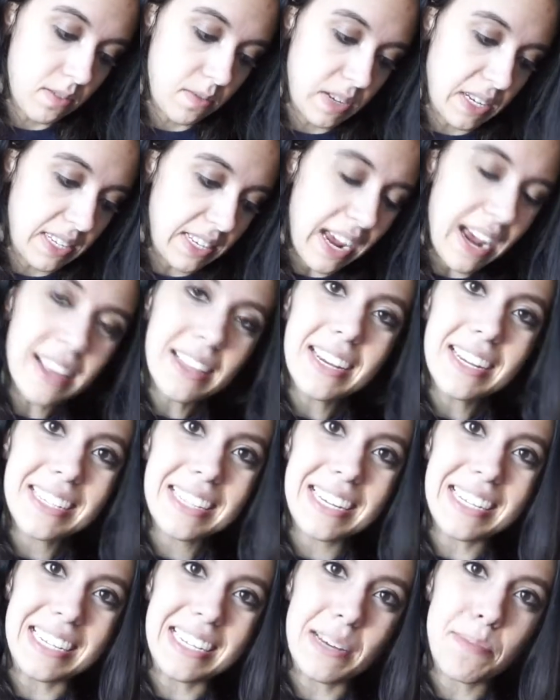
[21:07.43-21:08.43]
Because I like
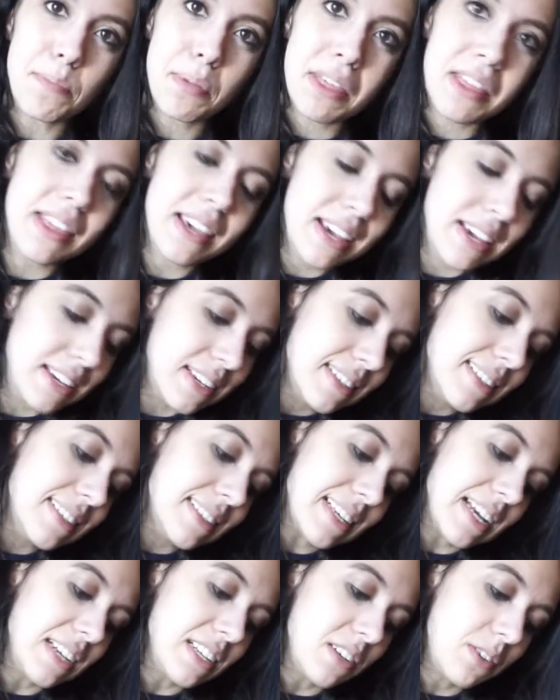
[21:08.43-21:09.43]
to dip
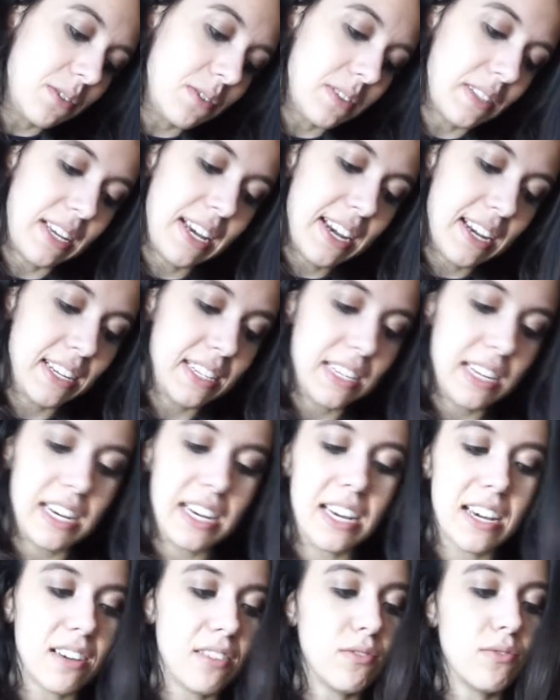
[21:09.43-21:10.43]
things. I don't like to
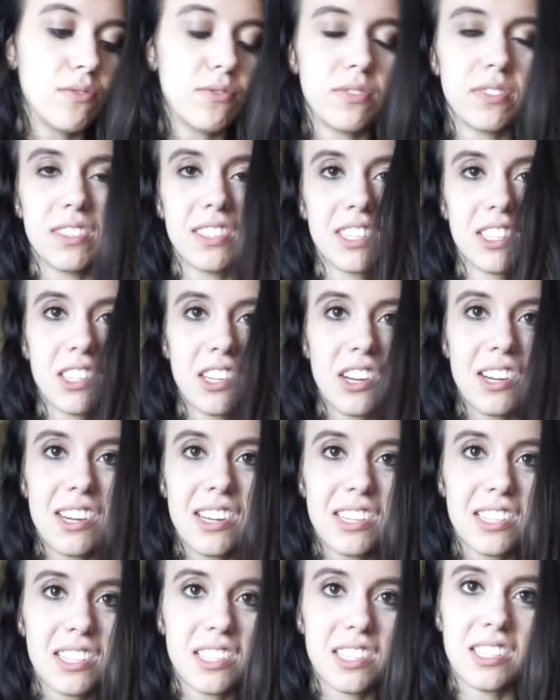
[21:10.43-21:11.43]
have the
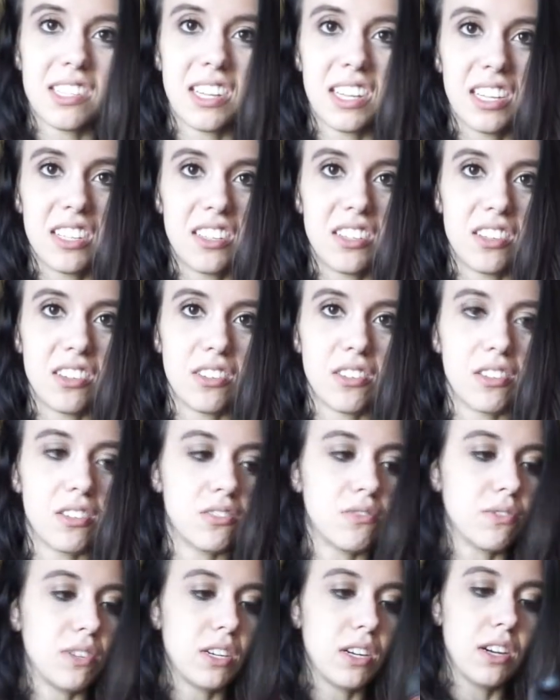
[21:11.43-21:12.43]
sauce like all
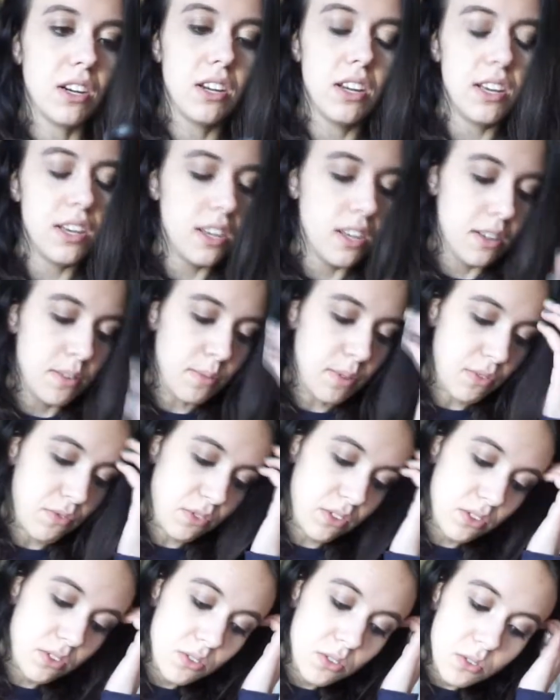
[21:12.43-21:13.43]
over my
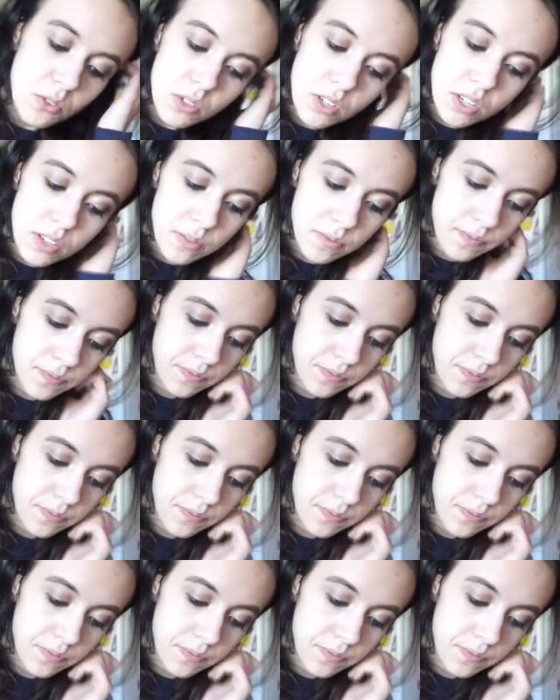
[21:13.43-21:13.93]
food.